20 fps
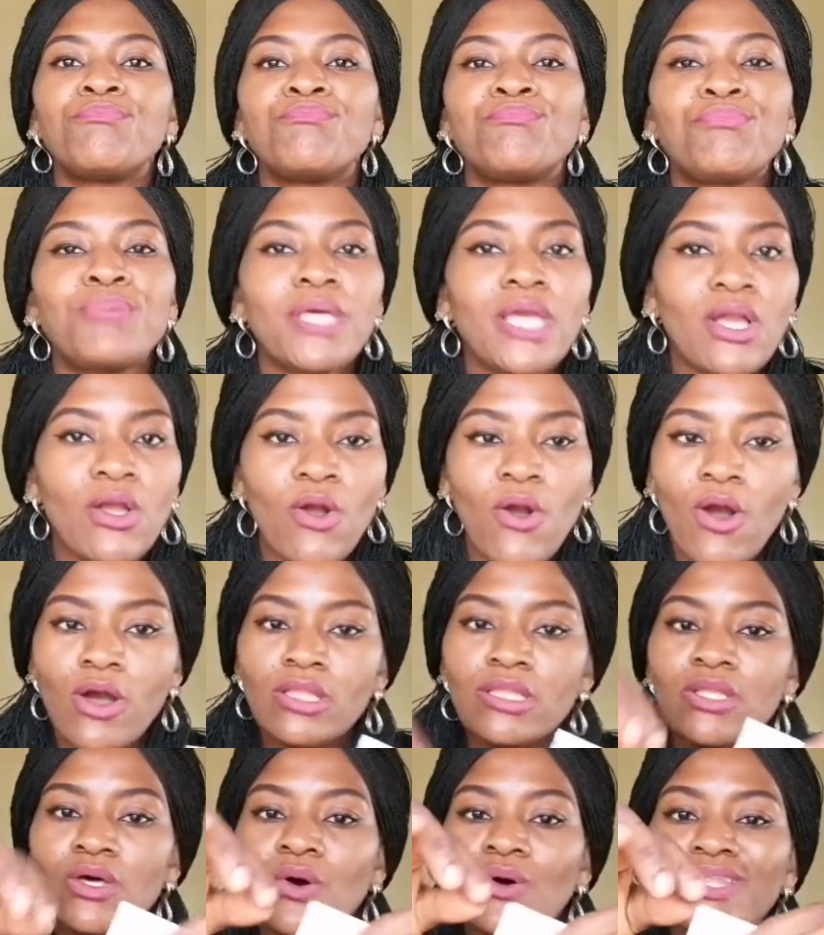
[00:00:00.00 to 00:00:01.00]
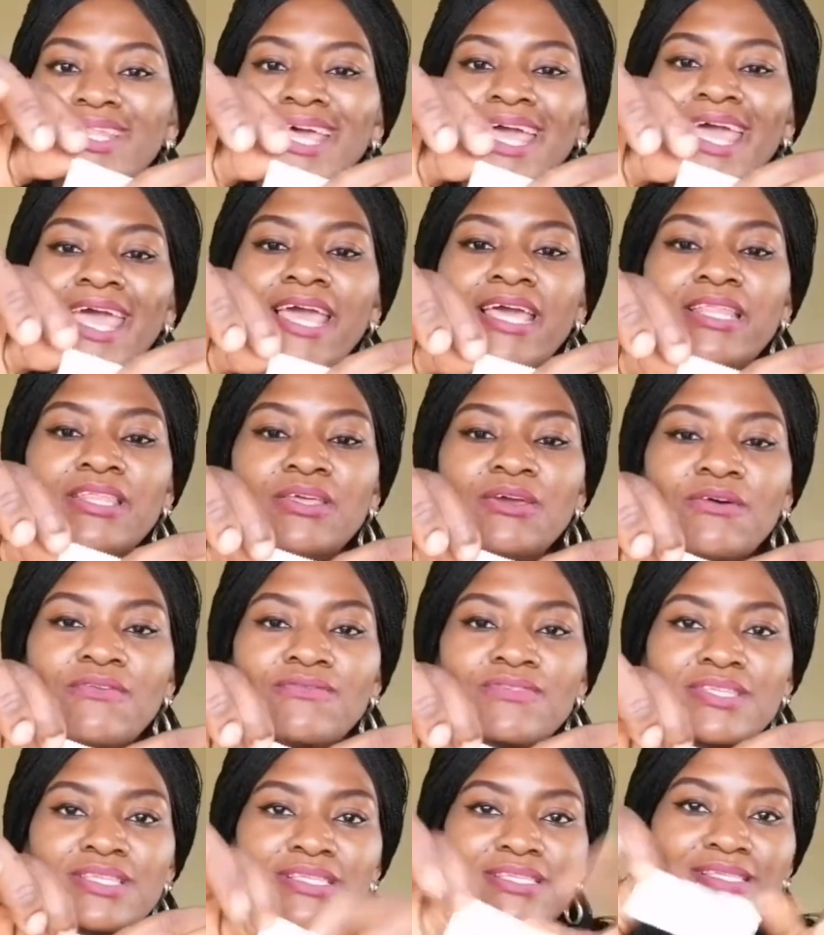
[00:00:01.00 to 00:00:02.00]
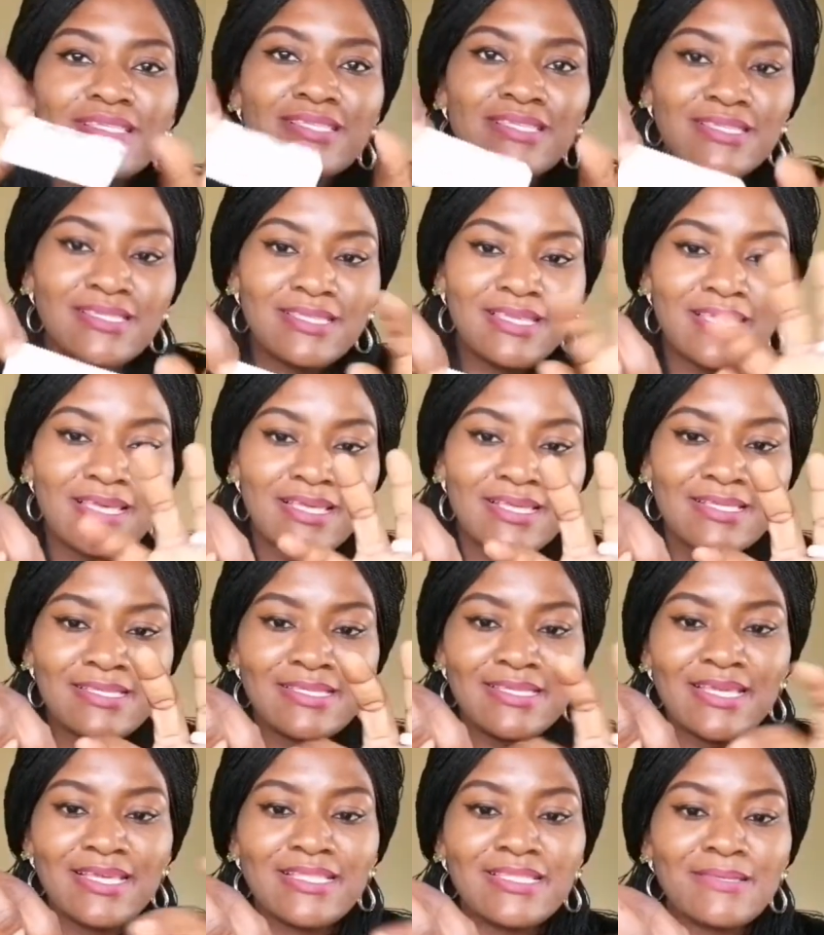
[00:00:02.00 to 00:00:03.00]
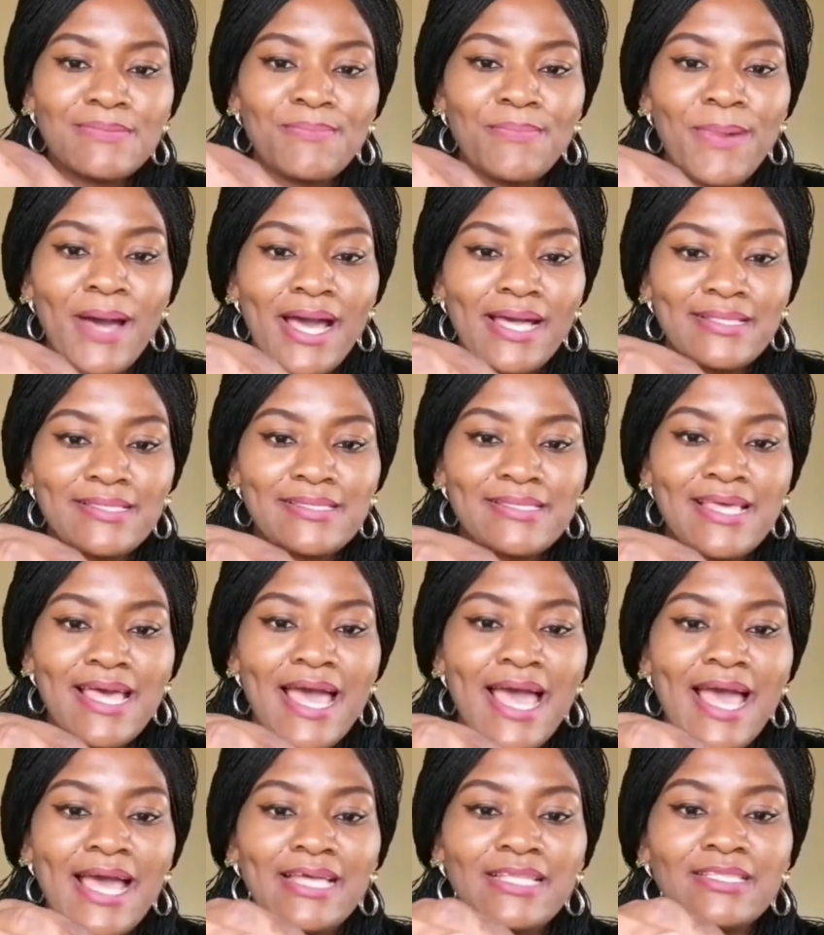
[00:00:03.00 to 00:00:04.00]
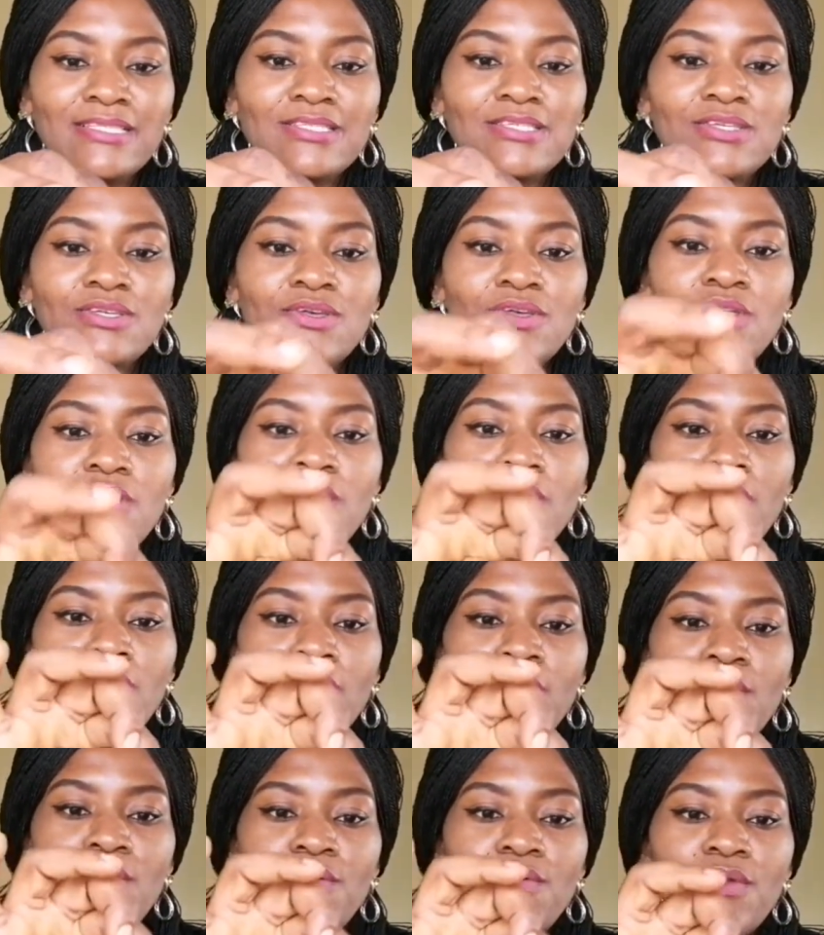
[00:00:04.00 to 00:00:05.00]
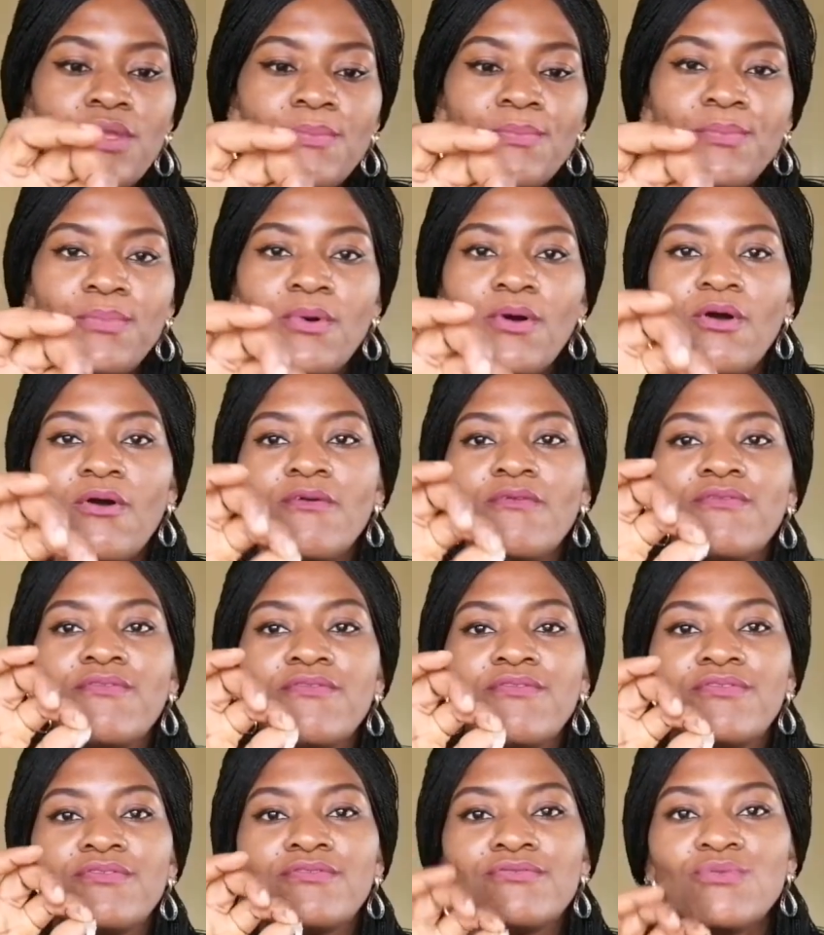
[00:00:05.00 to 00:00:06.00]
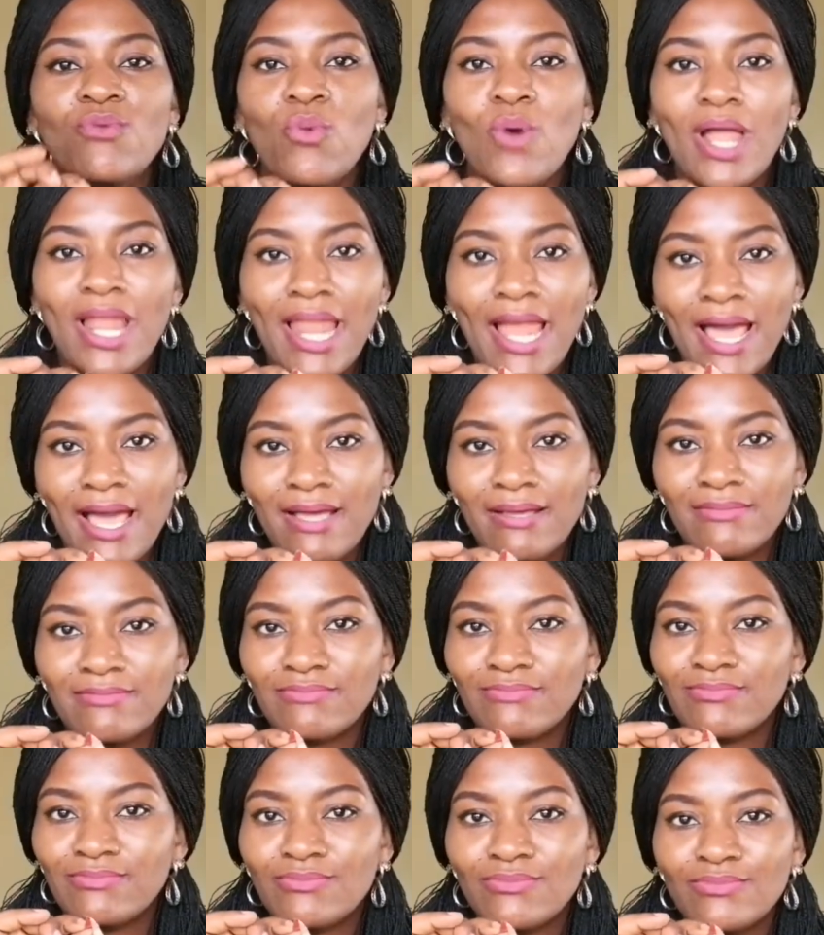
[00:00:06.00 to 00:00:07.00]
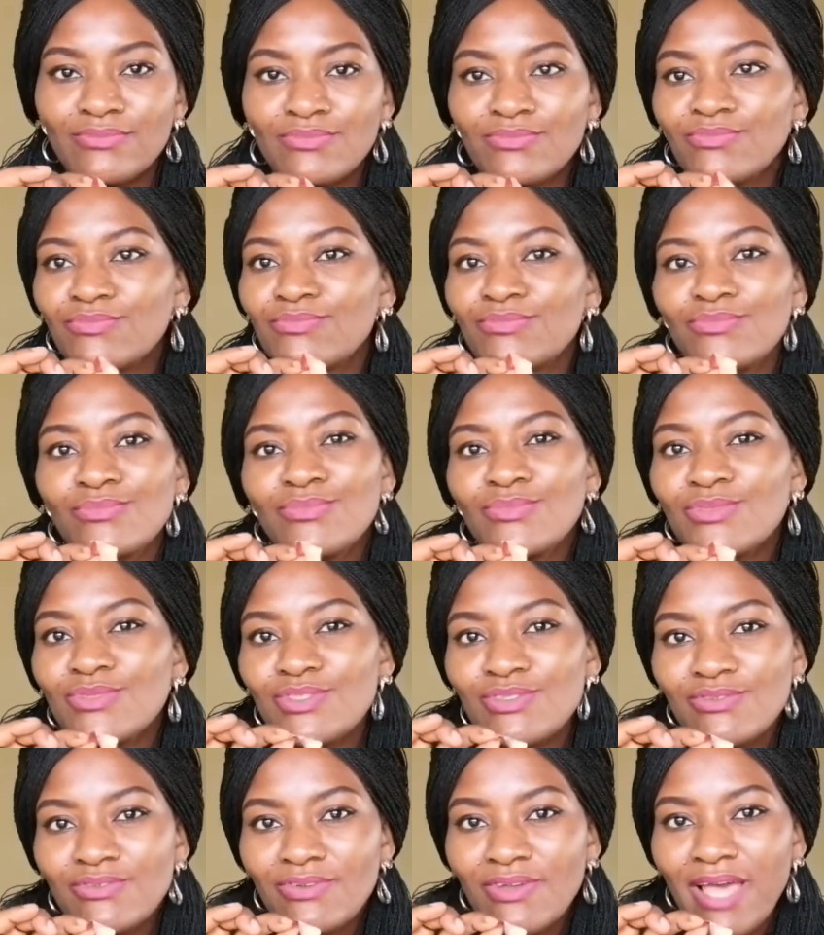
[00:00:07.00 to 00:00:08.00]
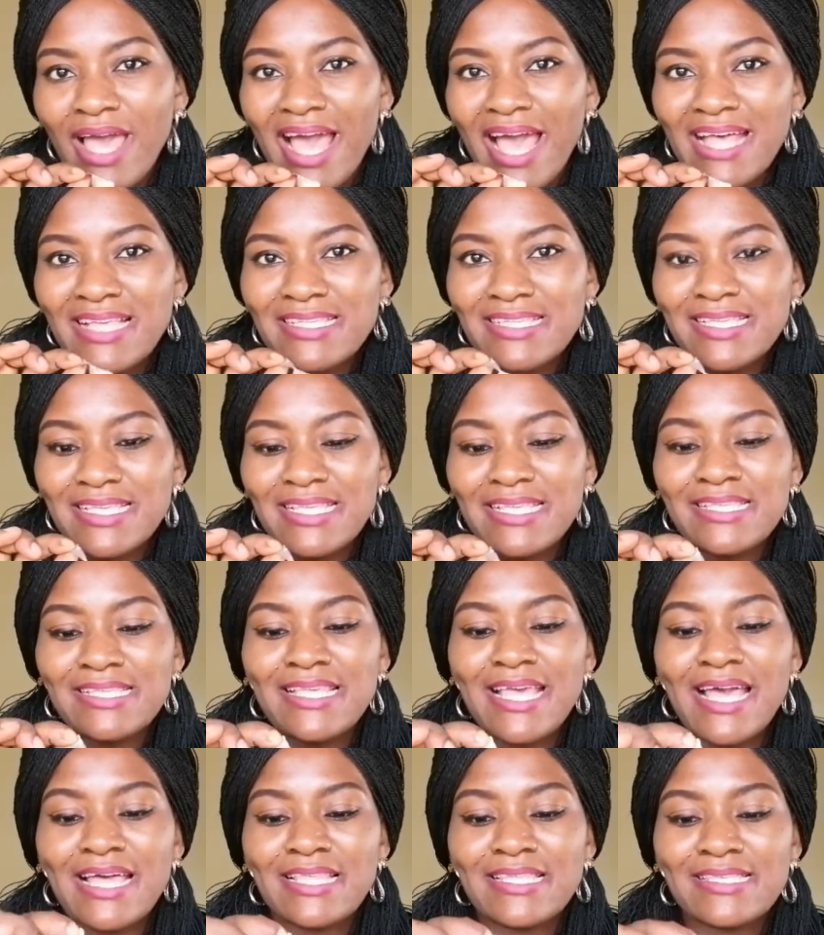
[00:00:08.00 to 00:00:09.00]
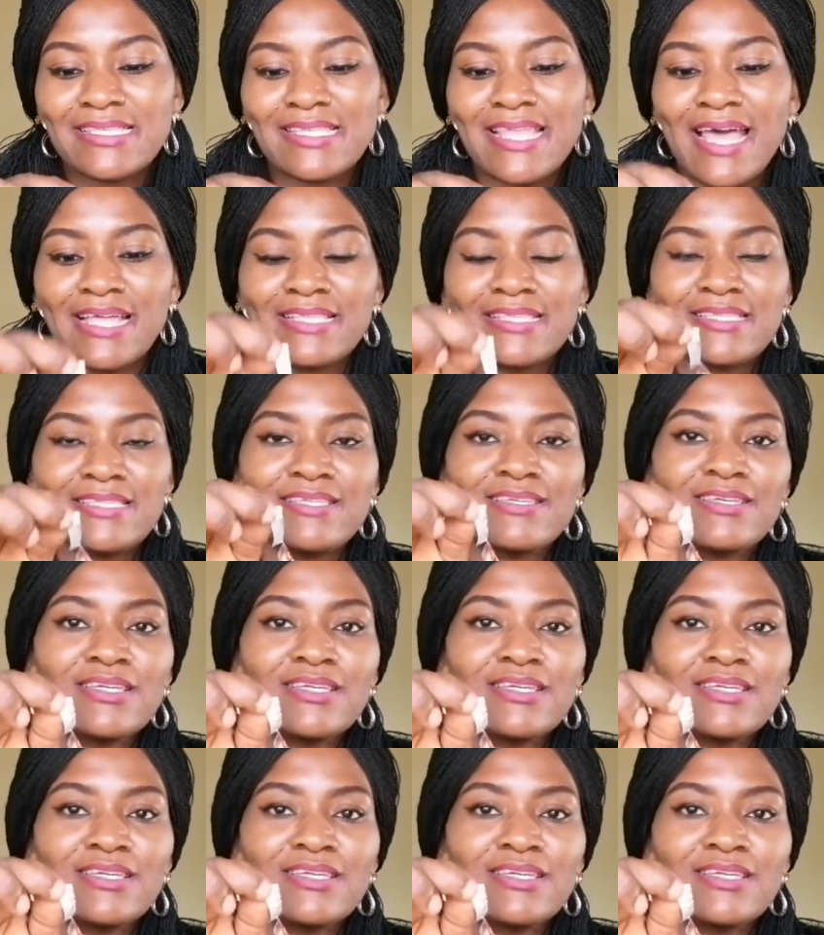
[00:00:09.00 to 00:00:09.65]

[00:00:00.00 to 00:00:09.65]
Pick on any of these zigged parts and rip off. Voila, as easy as that.